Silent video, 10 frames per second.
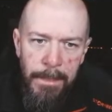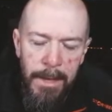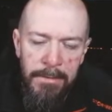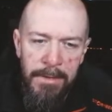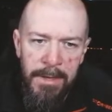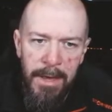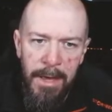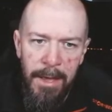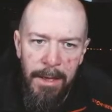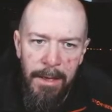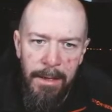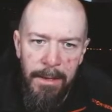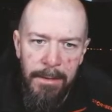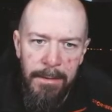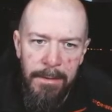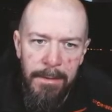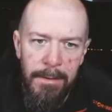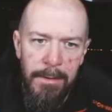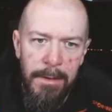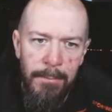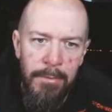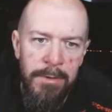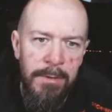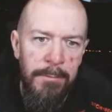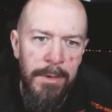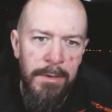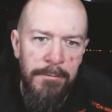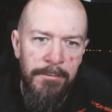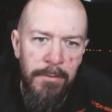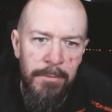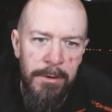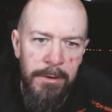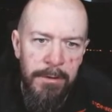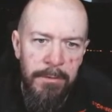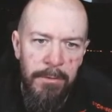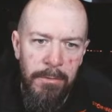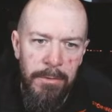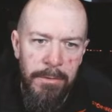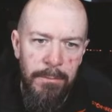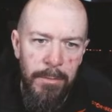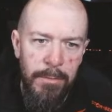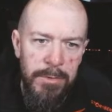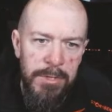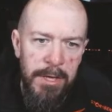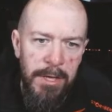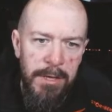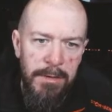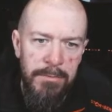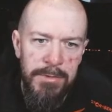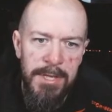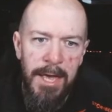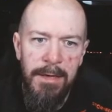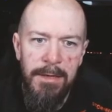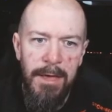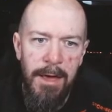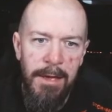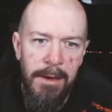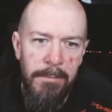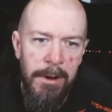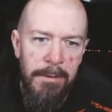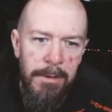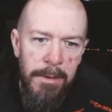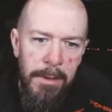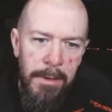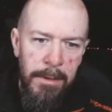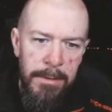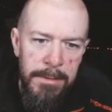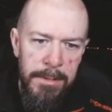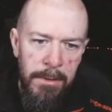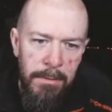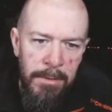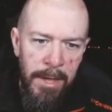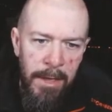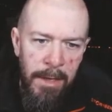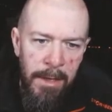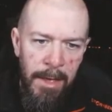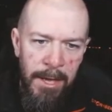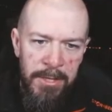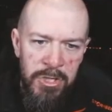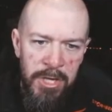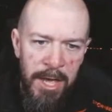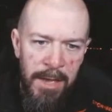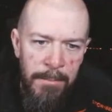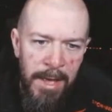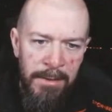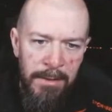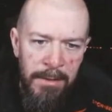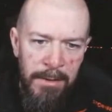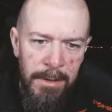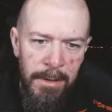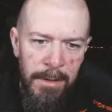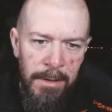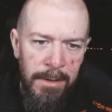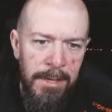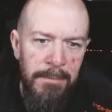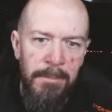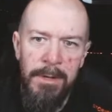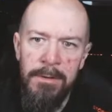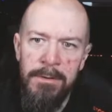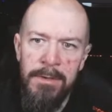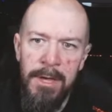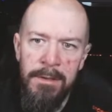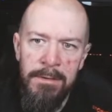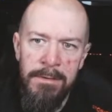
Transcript: I think I put them in a folder called Mosaic to Stack. Yeah, here we are. So the HA panel that we looked at